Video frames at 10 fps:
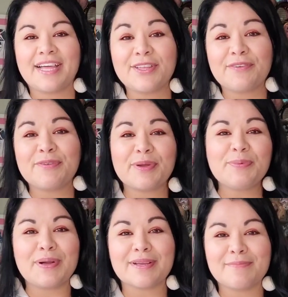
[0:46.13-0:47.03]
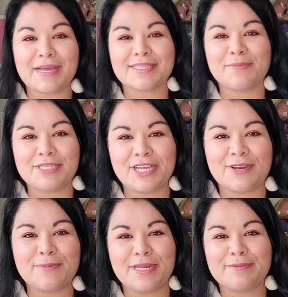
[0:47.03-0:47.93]
Hello everyone, welcome back to my
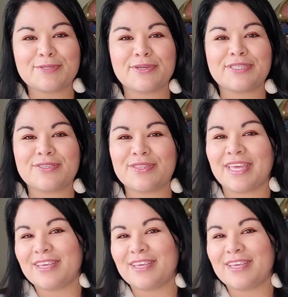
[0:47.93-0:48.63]
channel. My name is Crystal.